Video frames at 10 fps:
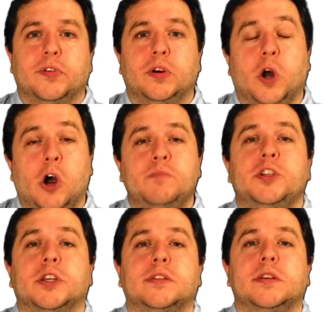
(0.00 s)

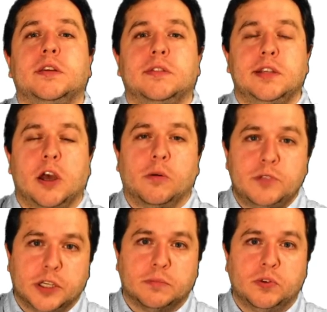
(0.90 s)
objects in the
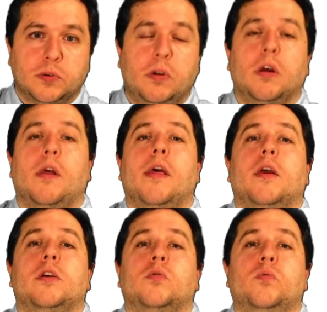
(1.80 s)
object pool,
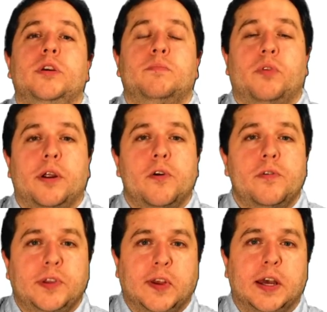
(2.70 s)
we
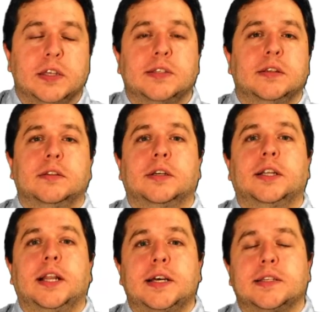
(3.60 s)
prioritize the
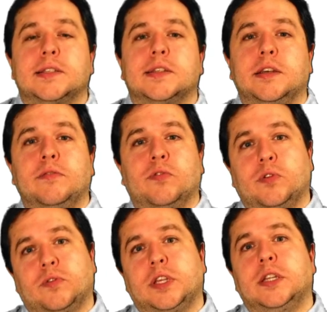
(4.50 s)
classes
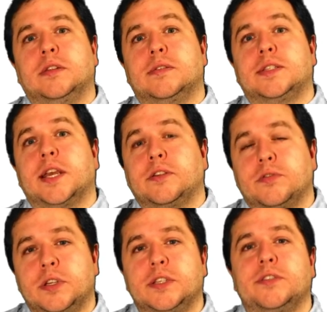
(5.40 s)
involved in the stack
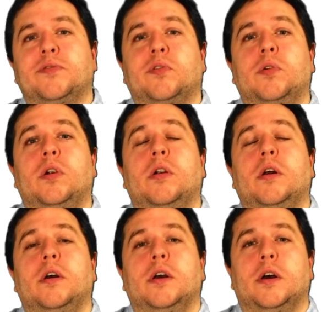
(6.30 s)
trace for
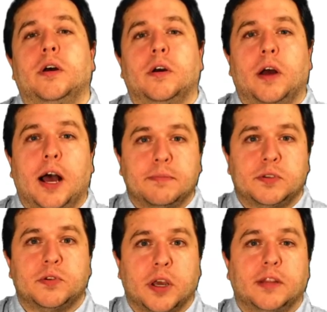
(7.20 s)

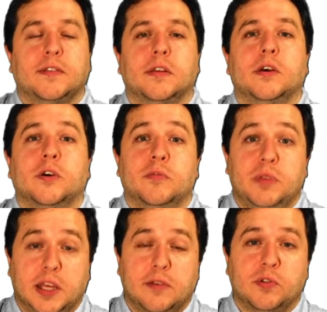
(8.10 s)
abstract
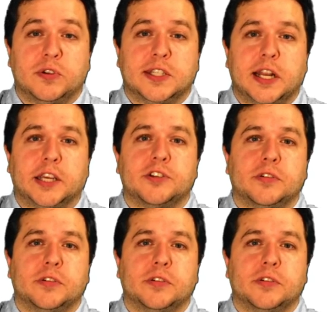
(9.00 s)
behavior selection,